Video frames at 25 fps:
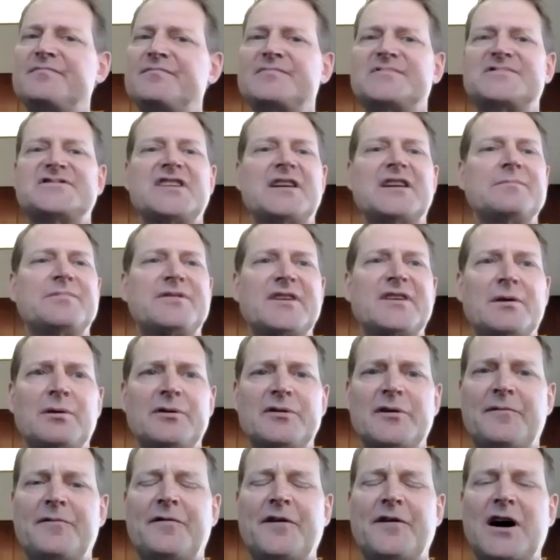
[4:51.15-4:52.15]
same thing
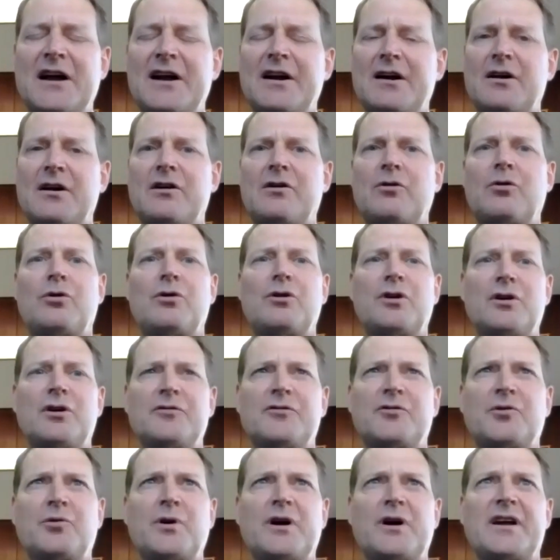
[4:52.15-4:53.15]
with a fire or an
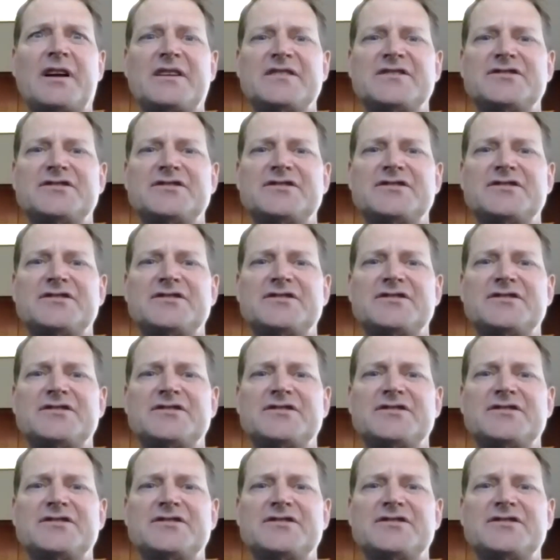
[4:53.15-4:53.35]
earthquake.